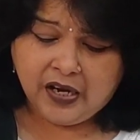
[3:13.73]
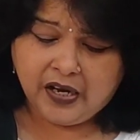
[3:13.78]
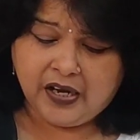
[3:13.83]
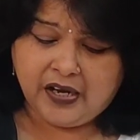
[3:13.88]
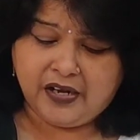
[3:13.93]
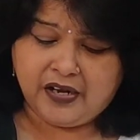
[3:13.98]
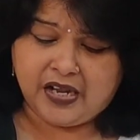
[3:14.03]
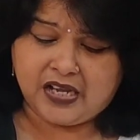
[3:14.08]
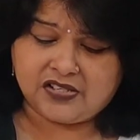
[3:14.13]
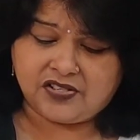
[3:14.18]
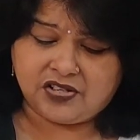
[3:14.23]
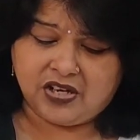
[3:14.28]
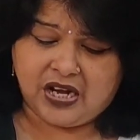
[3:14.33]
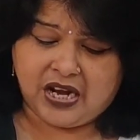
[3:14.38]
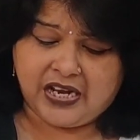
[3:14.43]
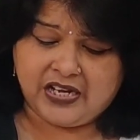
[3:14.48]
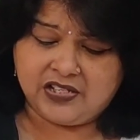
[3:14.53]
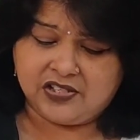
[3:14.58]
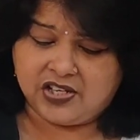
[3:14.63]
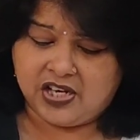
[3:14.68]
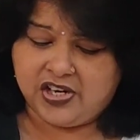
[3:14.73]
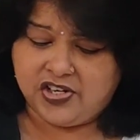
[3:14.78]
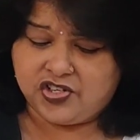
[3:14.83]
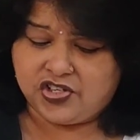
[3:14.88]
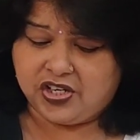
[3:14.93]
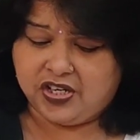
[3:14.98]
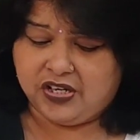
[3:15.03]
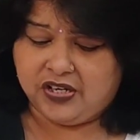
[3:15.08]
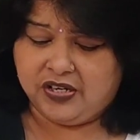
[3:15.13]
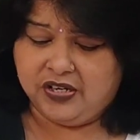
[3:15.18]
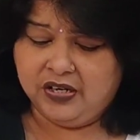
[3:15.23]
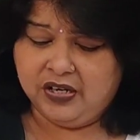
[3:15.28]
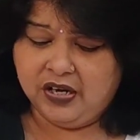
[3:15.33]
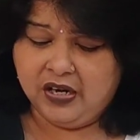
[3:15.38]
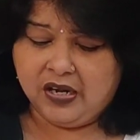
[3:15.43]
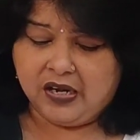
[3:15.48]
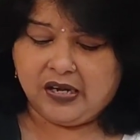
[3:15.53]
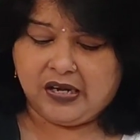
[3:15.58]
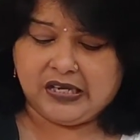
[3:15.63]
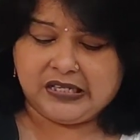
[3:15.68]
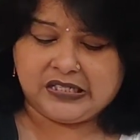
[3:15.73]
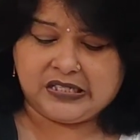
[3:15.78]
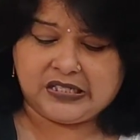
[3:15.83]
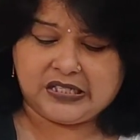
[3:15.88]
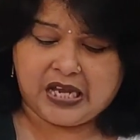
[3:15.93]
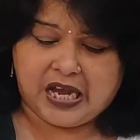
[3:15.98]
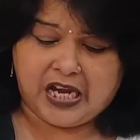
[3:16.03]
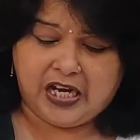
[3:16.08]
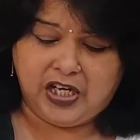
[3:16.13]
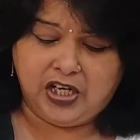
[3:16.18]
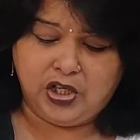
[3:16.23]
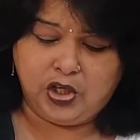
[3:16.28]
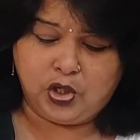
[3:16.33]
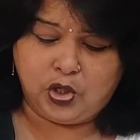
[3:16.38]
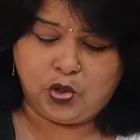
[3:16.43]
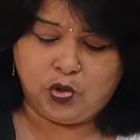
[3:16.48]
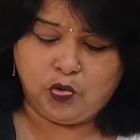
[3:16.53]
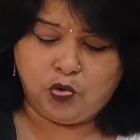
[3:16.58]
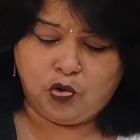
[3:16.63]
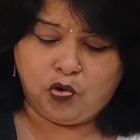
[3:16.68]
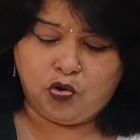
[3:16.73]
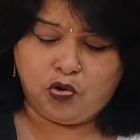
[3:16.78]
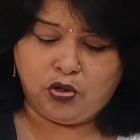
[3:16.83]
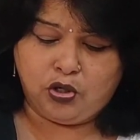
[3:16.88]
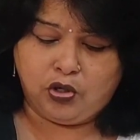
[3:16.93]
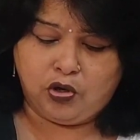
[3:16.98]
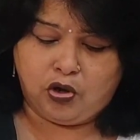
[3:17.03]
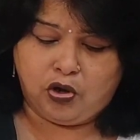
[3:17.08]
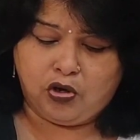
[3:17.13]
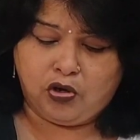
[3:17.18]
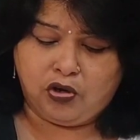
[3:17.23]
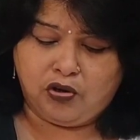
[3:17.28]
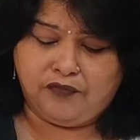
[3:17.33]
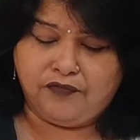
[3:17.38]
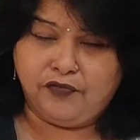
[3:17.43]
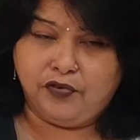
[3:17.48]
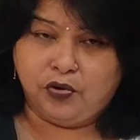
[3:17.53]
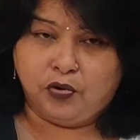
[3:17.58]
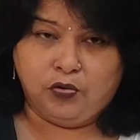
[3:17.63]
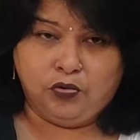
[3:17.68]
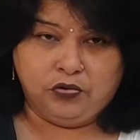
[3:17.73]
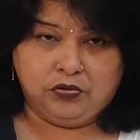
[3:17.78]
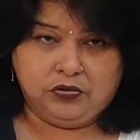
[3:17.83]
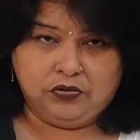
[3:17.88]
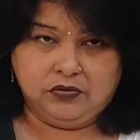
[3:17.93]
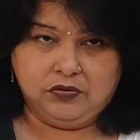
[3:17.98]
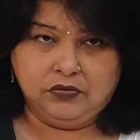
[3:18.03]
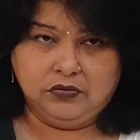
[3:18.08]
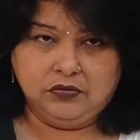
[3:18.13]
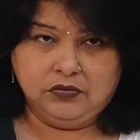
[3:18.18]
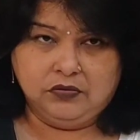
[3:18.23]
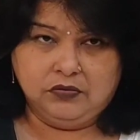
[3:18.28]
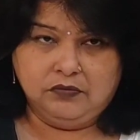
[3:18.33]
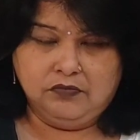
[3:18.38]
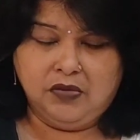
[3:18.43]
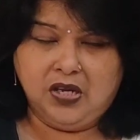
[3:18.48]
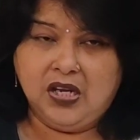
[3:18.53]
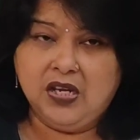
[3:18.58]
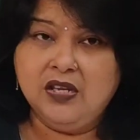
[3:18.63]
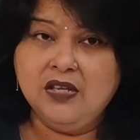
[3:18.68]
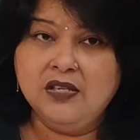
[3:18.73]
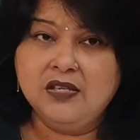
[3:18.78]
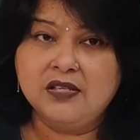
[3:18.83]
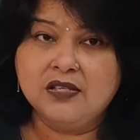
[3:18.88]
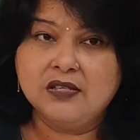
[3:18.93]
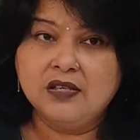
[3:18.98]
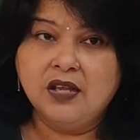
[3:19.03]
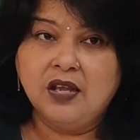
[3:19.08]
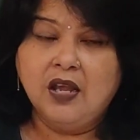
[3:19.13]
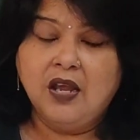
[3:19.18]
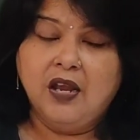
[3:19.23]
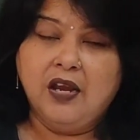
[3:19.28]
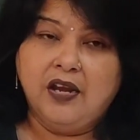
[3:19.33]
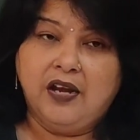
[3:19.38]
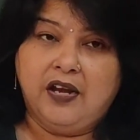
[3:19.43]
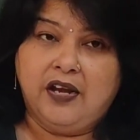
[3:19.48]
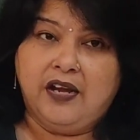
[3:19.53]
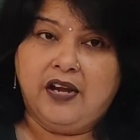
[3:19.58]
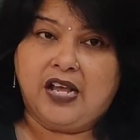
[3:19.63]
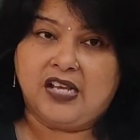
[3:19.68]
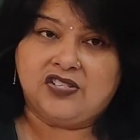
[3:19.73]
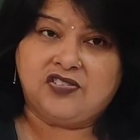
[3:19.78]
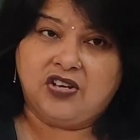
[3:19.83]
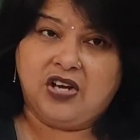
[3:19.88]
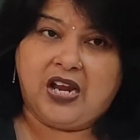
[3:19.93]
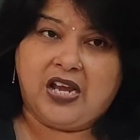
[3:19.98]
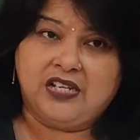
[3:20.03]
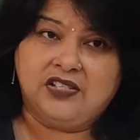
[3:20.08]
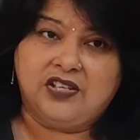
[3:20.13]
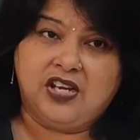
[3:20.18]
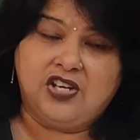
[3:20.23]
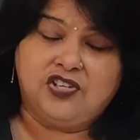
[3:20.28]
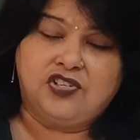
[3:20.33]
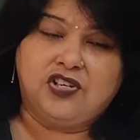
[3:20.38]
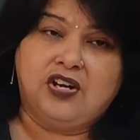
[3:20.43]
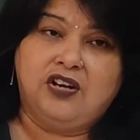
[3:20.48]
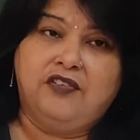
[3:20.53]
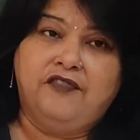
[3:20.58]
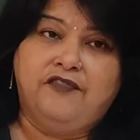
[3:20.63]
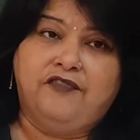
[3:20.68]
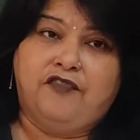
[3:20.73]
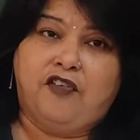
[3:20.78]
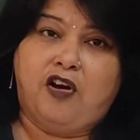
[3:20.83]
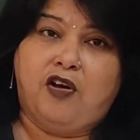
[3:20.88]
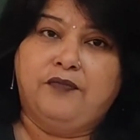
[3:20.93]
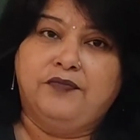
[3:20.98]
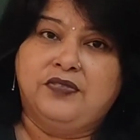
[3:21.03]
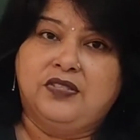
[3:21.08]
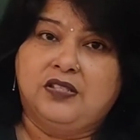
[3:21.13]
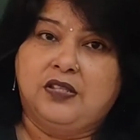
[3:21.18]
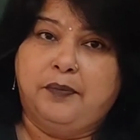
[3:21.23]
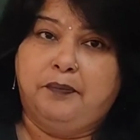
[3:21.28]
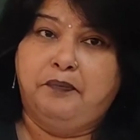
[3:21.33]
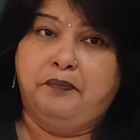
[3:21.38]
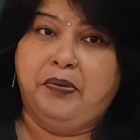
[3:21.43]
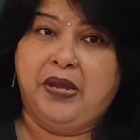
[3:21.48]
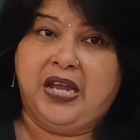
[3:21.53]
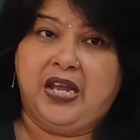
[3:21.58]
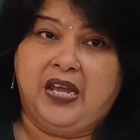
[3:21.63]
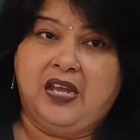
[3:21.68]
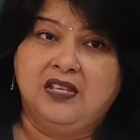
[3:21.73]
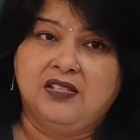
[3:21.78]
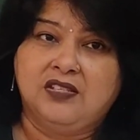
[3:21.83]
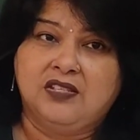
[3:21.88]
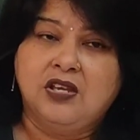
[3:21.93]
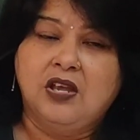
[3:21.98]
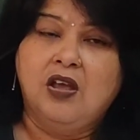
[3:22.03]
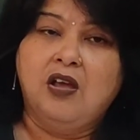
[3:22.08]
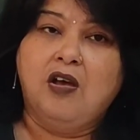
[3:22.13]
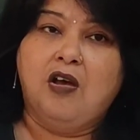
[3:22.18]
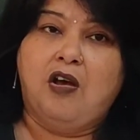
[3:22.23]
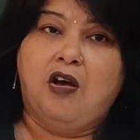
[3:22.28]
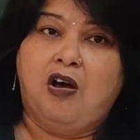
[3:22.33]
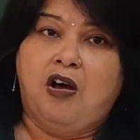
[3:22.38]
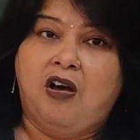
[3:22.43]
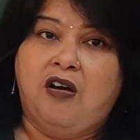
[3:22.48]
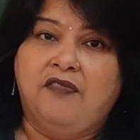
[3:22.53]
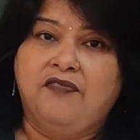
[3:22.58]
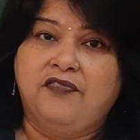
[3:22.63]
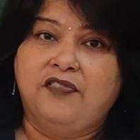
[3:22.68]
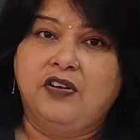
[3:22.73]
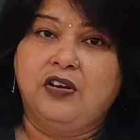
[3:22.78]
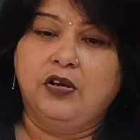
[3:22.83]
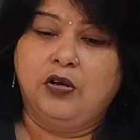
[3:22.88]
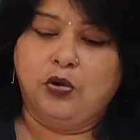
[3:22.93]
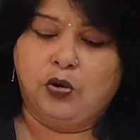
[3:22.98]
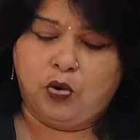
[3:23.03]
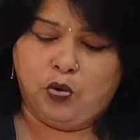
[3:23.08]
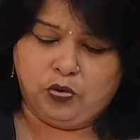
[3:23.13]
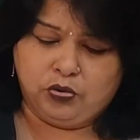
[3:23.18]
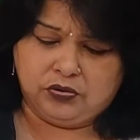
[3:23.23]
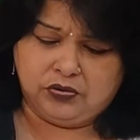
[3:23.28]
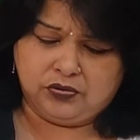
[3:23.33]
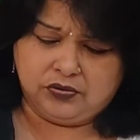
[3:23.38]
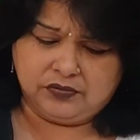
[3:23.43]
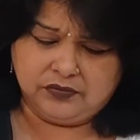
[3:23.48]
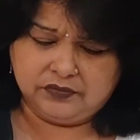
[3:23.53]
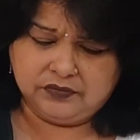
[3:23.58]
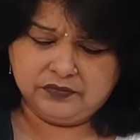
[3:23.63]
Industrialization, a sine qua non of growth, means industrialization forms the base of growth.